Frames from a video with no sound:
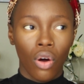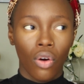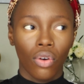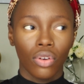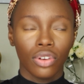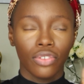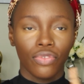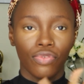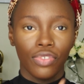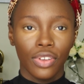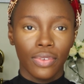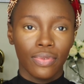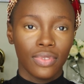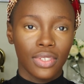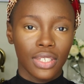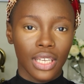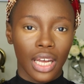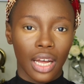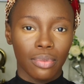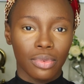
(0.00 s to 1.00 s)
or the
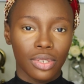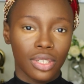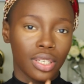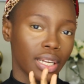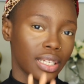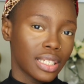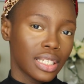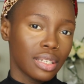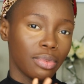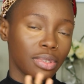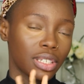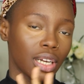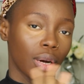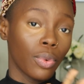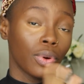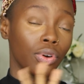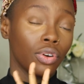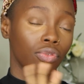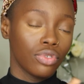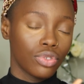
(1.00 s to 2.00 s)
5th centimeter,
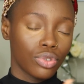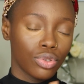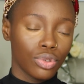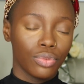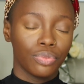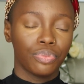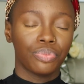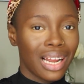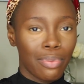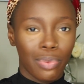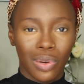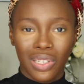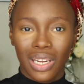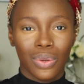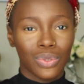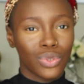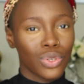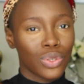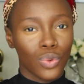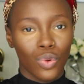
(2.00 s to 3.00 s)
one of the two. At that point, I
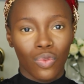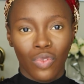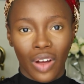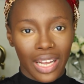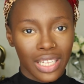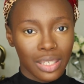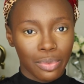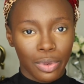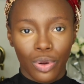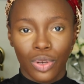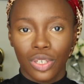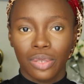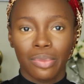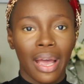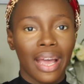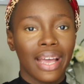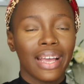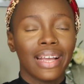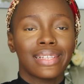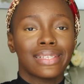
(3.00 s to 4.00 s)
was just over it, because
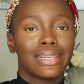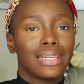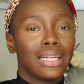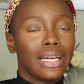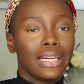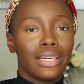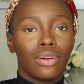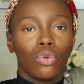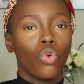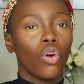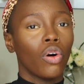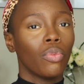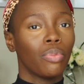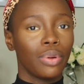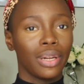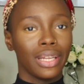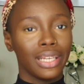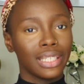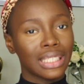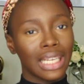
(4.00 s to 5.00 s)
I hate laying in one
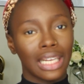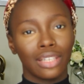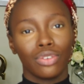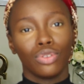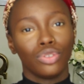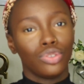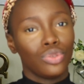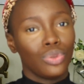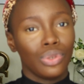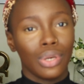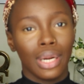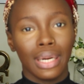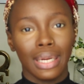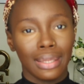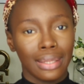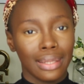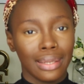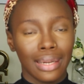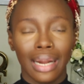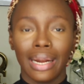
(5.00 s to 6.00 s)
place and not doing
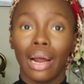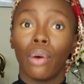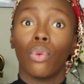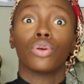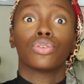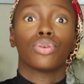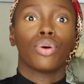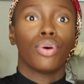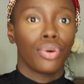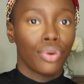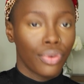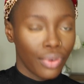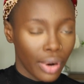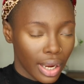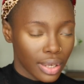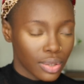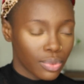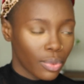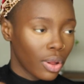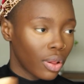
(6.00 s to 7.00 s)
anything, and I was hungry
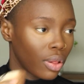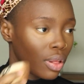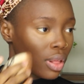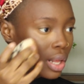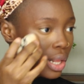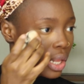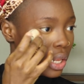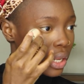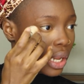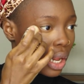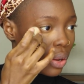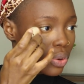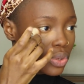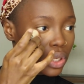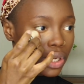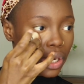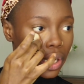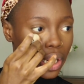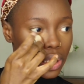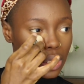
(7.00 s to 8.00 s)
as well. That
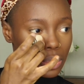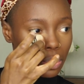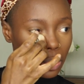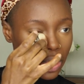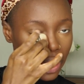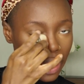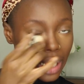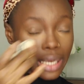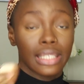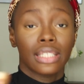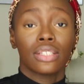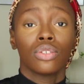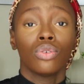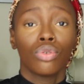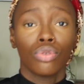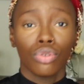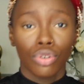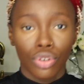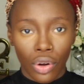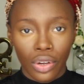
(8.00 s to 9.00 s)
was the next morning, and I
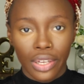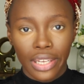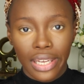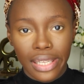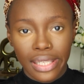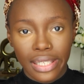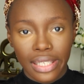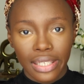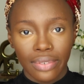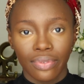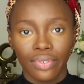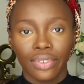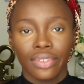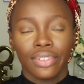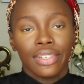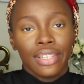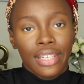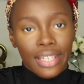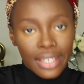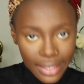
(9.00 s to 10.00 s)
still could not eat
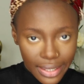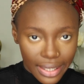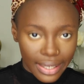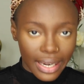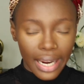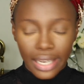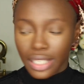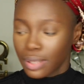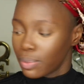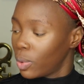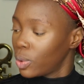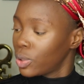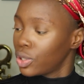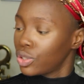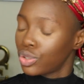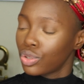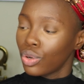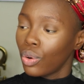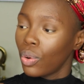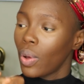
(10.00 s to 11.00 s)
even the next
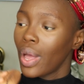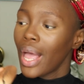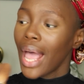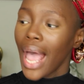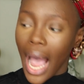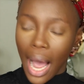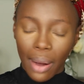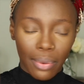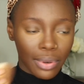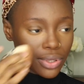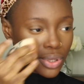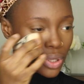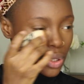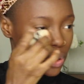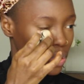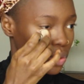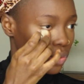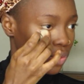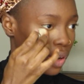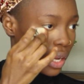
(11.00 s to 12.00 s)
morning, so I was
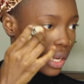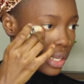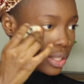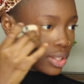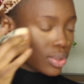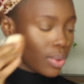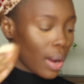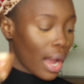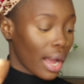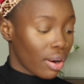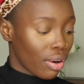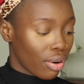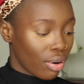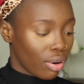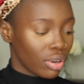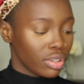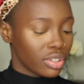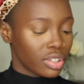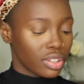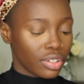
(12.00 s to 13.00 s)
just over it. So I
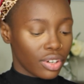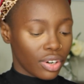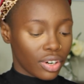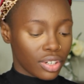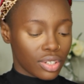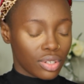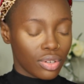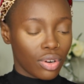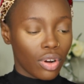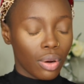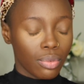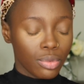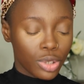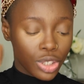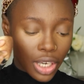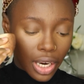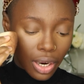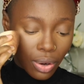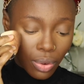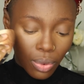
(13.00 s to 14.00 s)
called the nurse to come
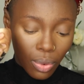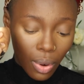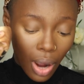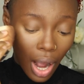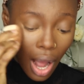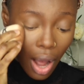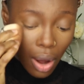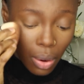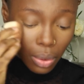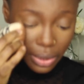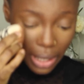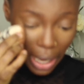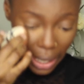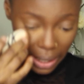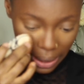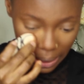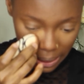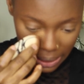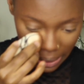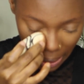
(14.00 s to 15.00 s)
check, how
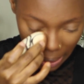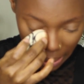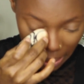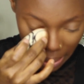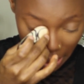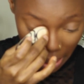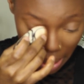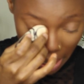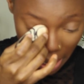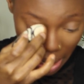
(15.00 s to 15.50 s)
dilated